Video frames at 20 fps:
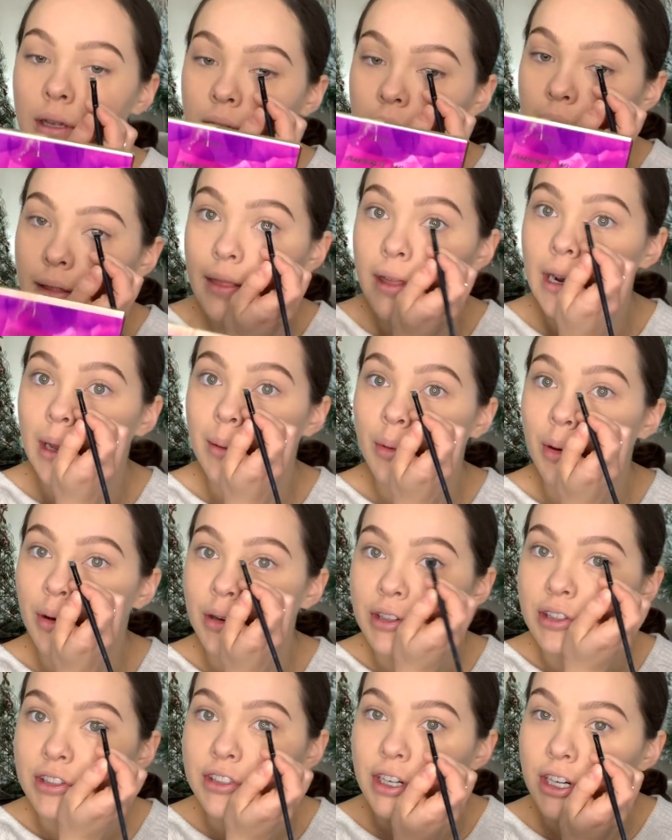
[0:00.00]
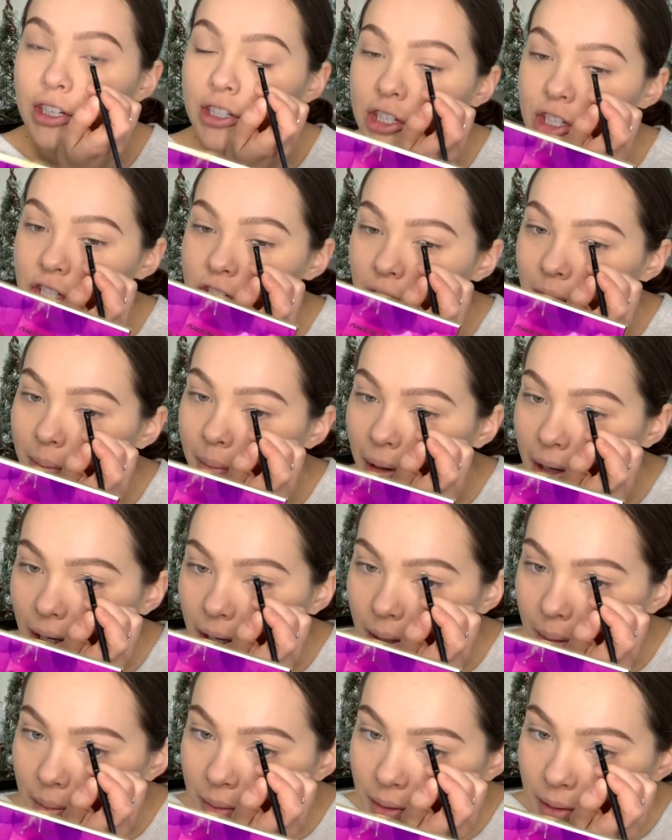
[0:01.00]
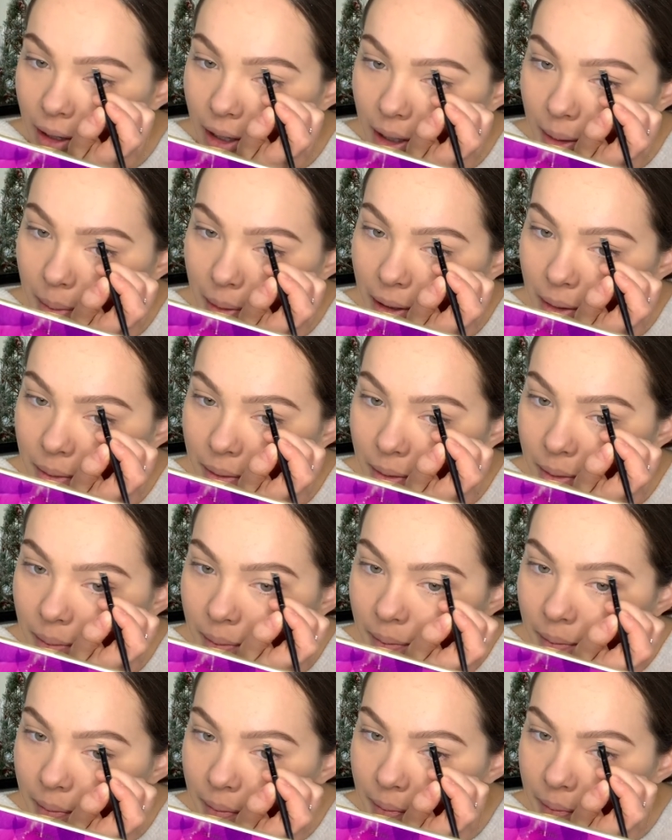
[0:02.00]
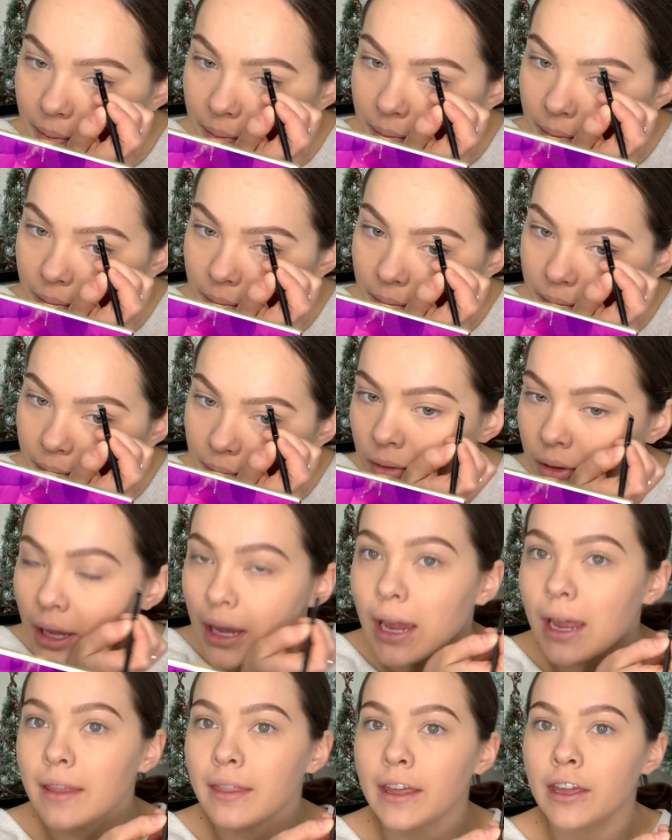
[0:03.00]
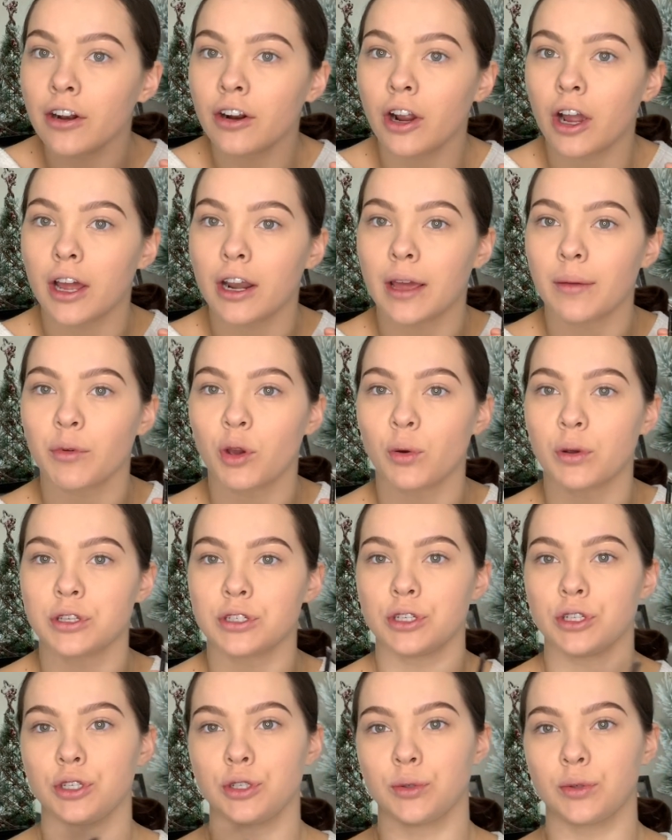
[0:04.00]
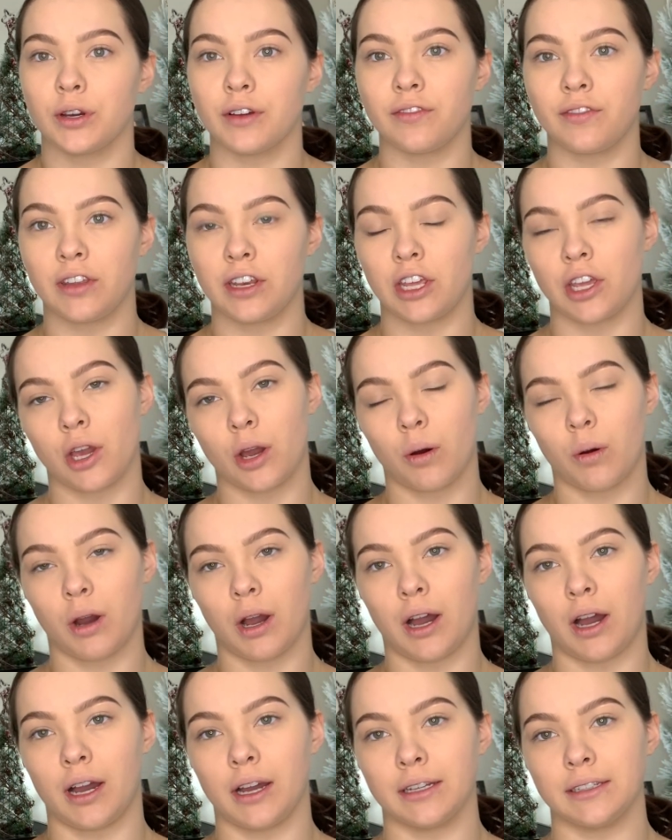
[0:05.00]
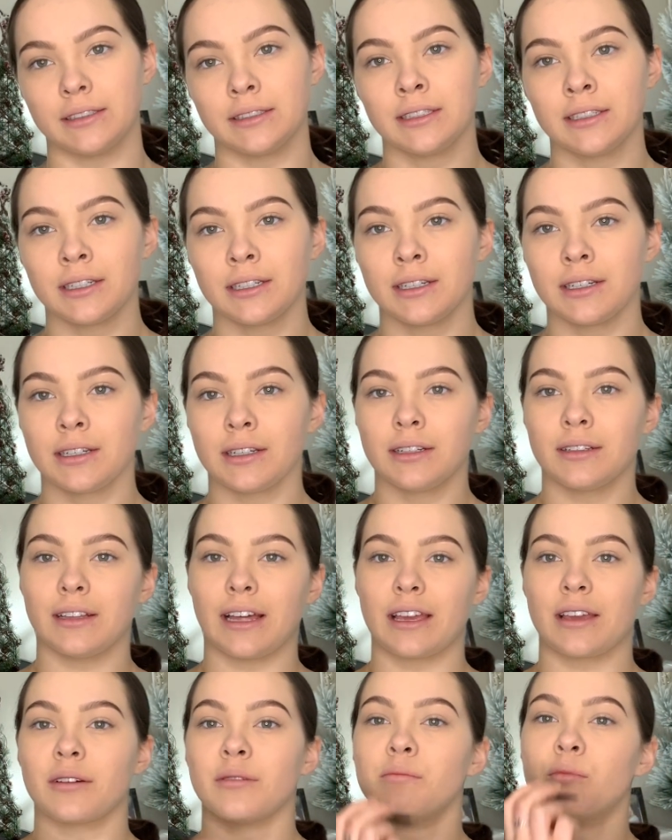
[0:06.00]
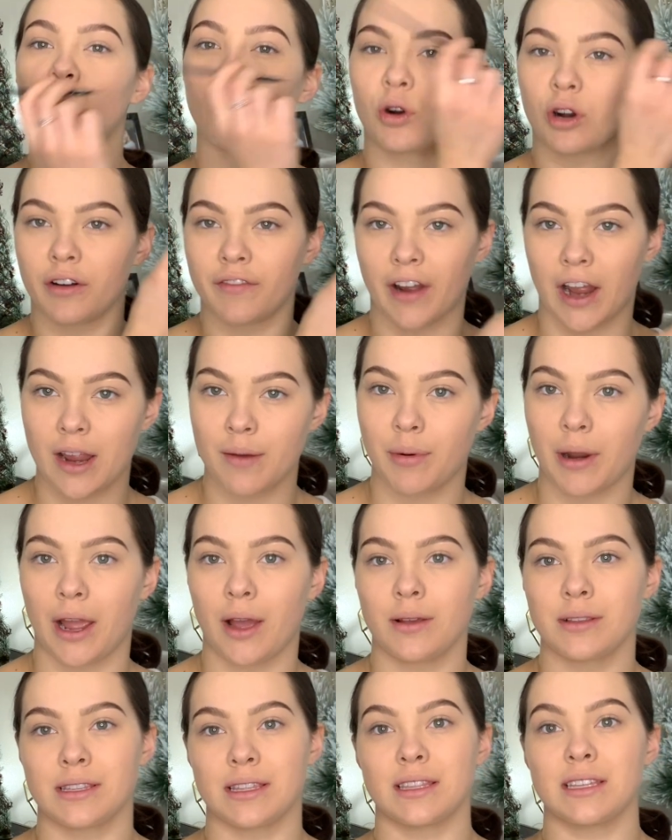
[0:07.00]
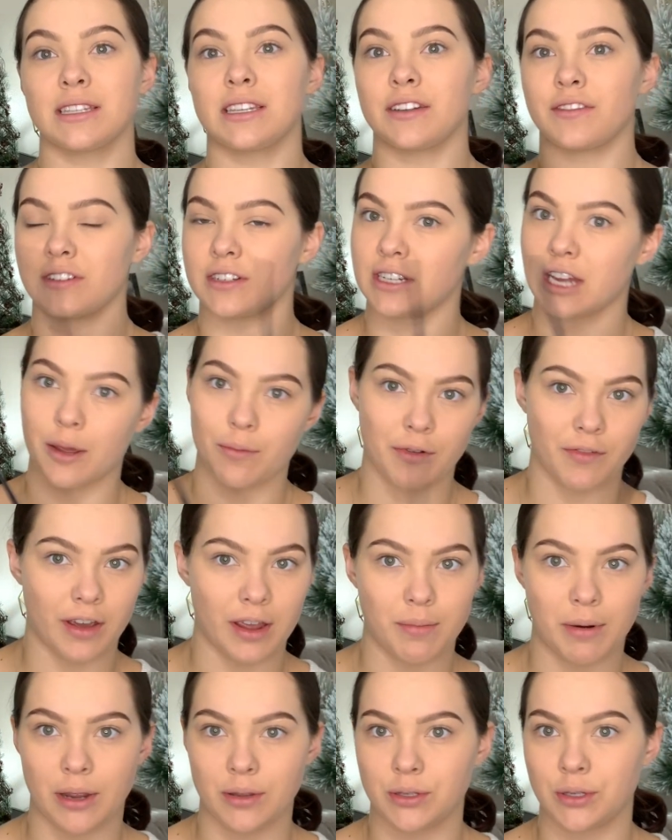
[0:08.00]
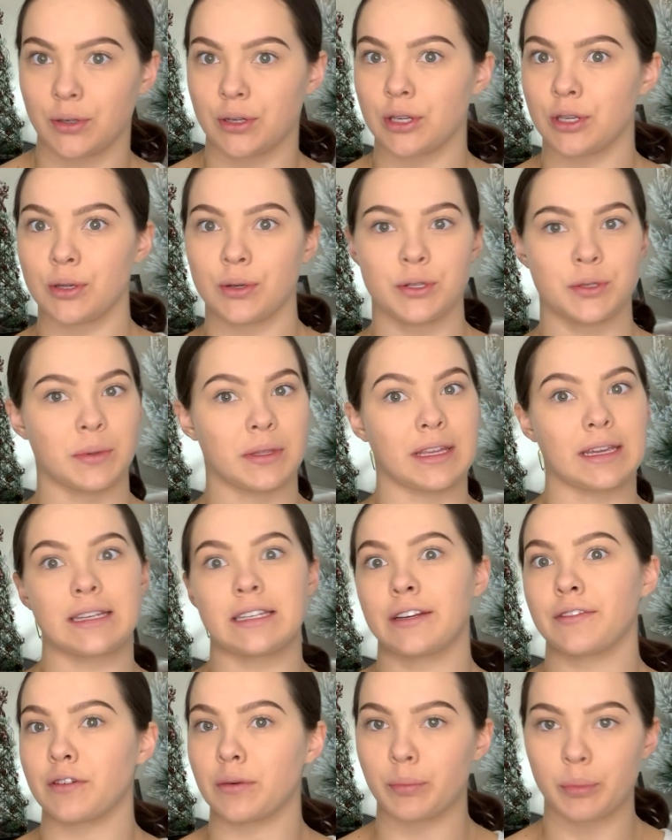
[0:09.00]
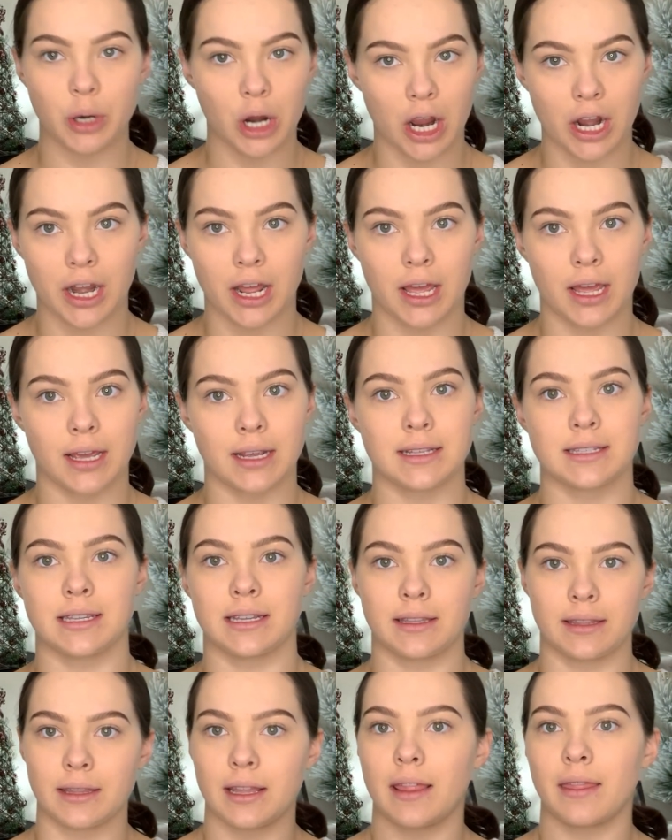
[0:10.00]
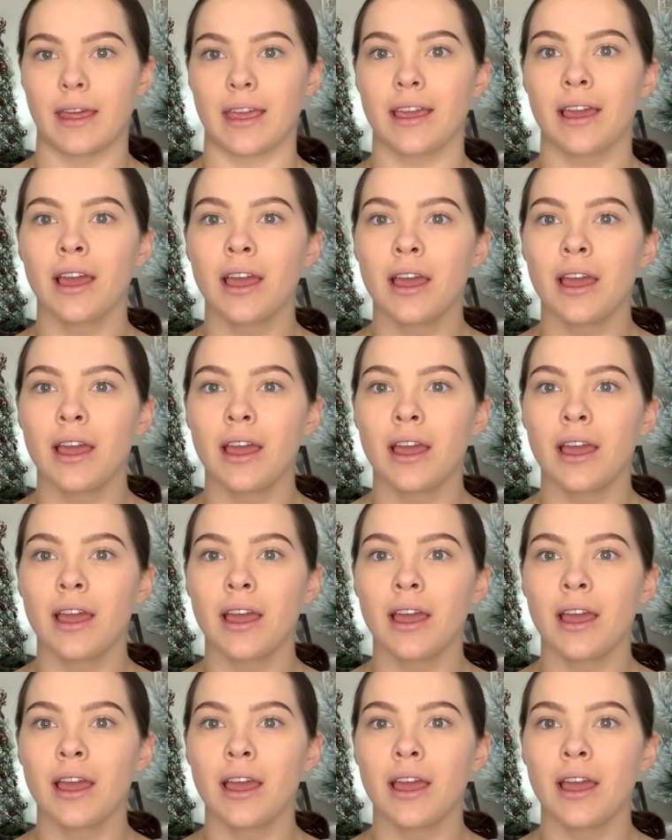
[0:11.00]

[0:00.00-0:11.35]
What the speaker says: And then I'm going to start to shape my eyebrows. And later on, I'm going to do a video on like more of eyebrows and the different type of eyebrows you can use with like different products, and then like